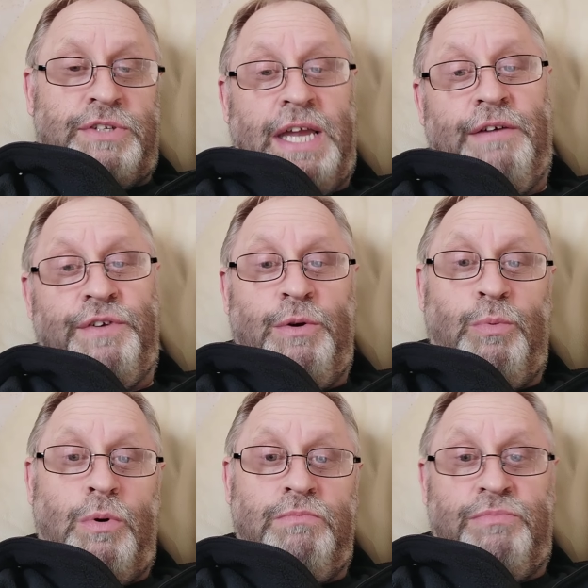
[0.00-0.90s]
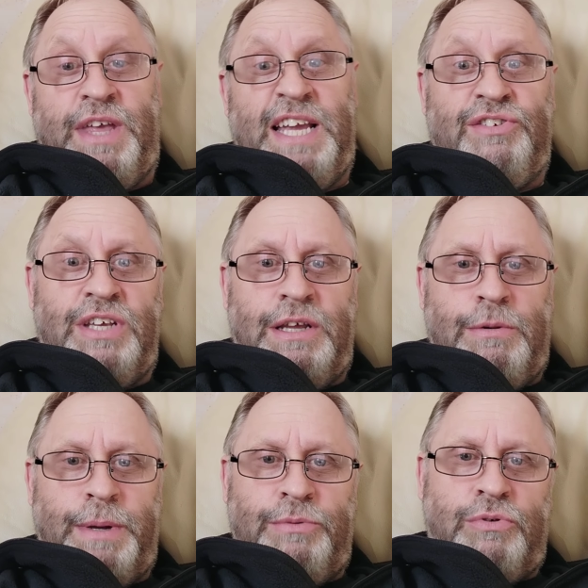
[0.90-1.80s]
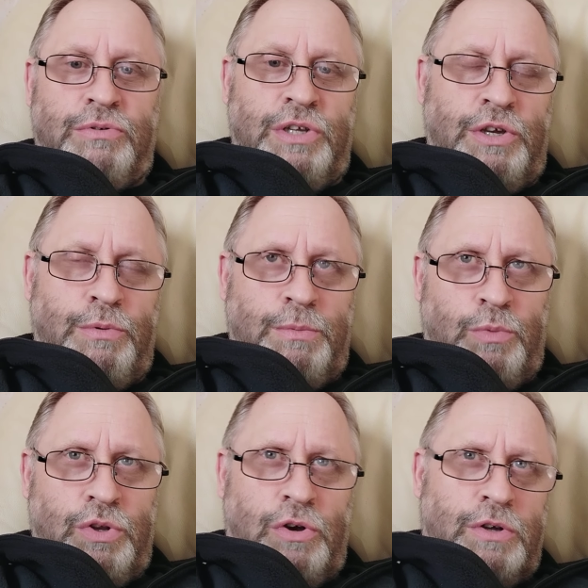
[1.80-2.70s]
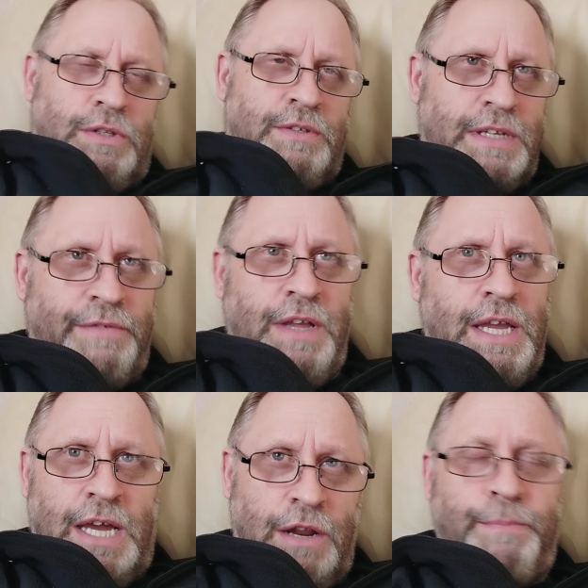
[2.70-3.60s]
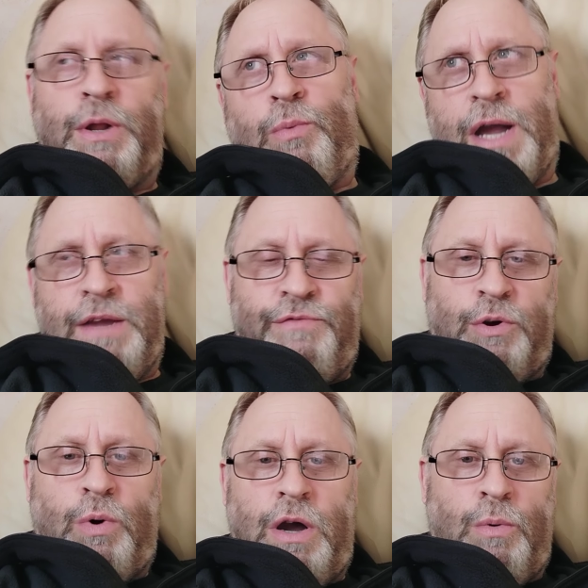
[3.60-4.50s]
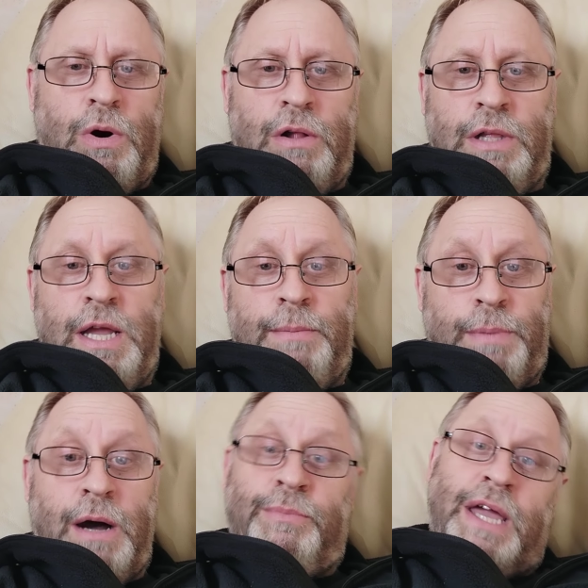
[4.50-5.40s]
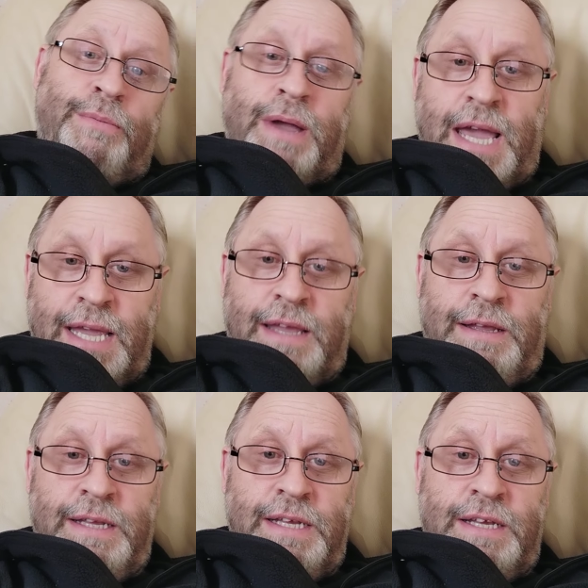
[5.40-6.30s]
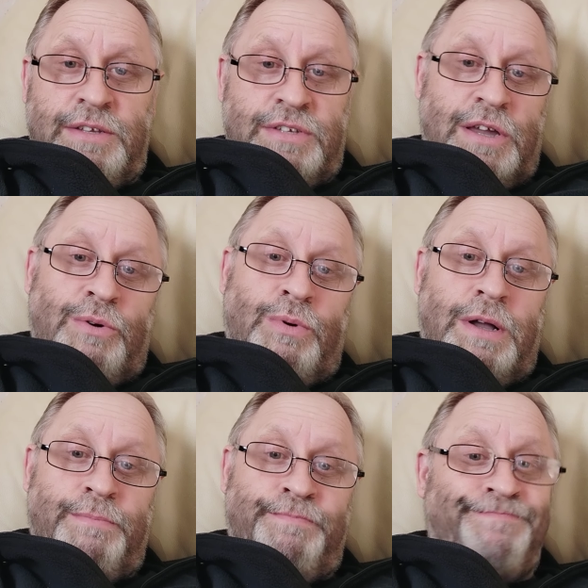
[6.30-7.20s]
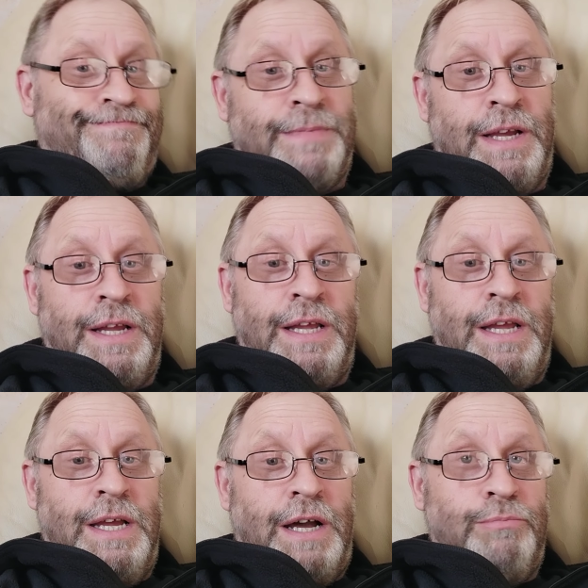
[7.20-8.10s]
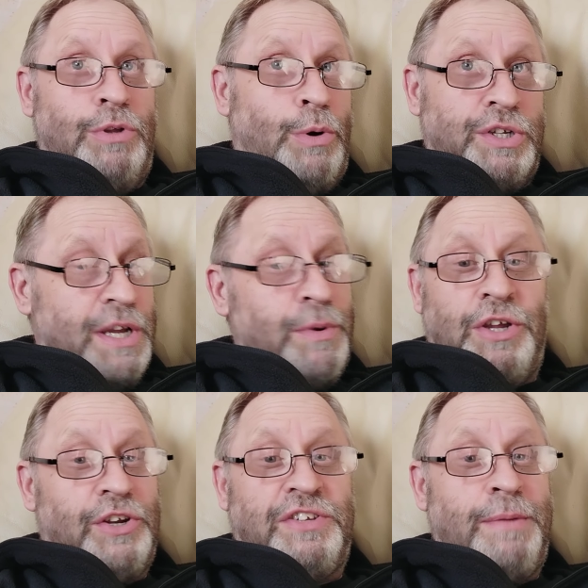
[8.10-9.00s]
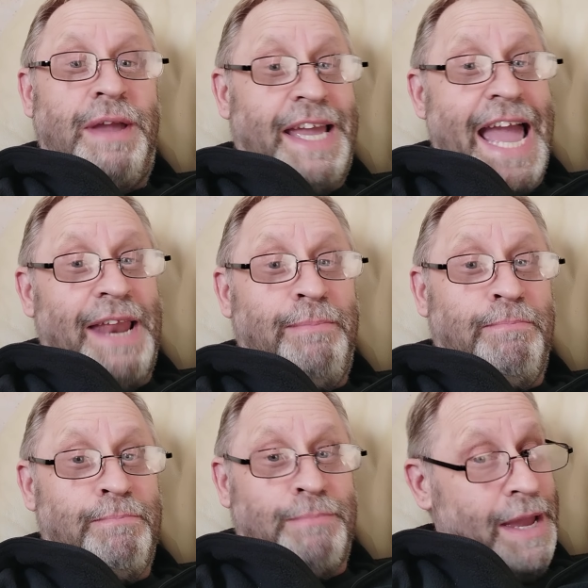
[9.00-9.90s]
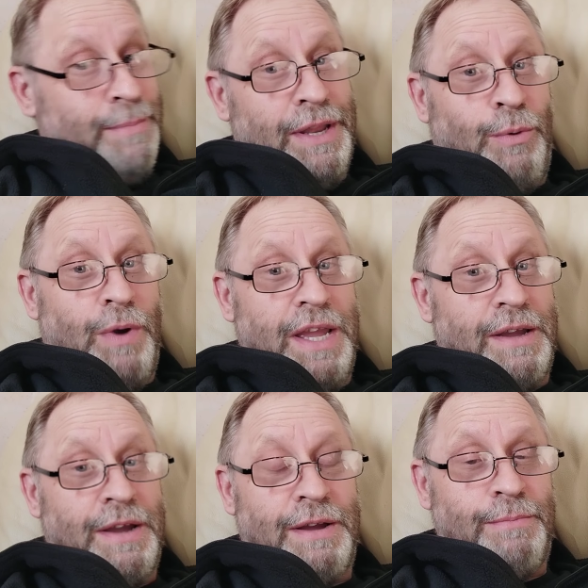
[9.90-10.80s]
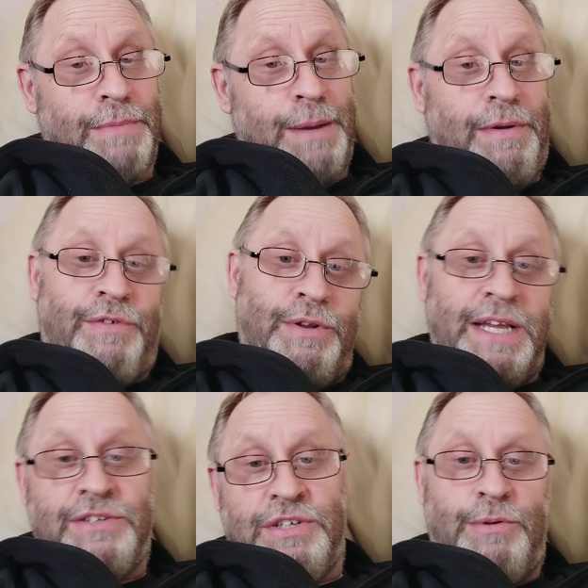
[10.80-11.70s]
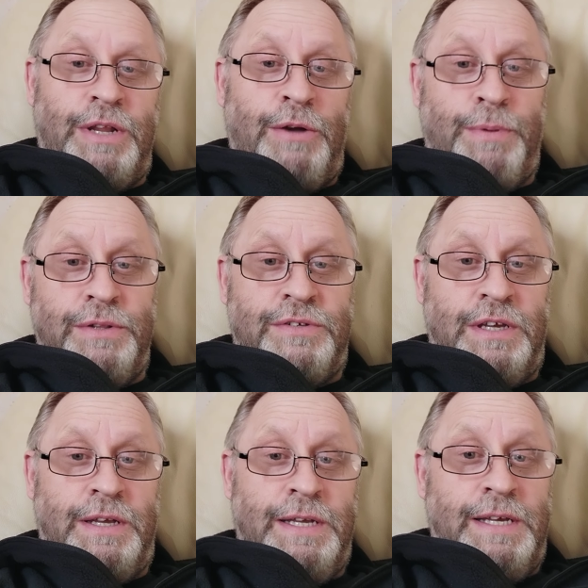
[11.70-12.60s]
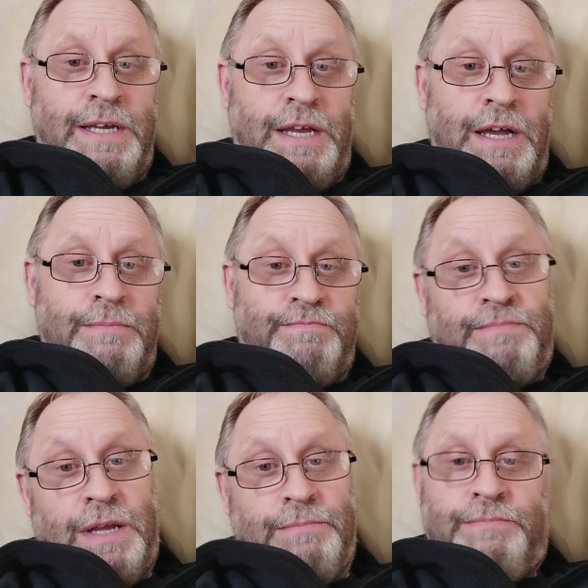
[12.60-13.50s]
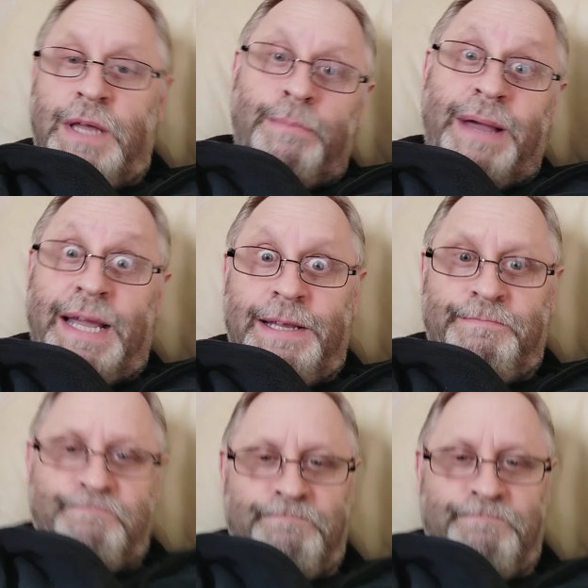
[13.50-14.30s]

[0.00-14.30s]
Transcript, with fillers: say a few things, you know, about Doctor Who and whatnot and stuff. And I've been away for quite a while, but I'm now back. So, um, no idea when you're going to see me again. Maybe in a week, maybe a few days, I don't know. But uh, I'm back.